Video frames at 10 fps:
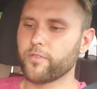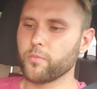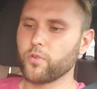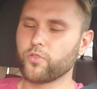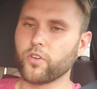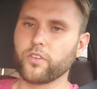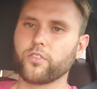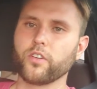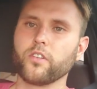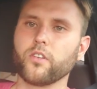from
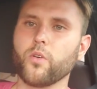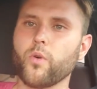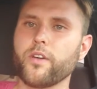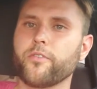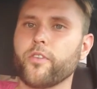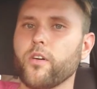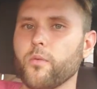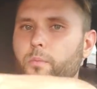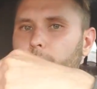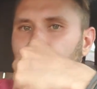nutrition, away from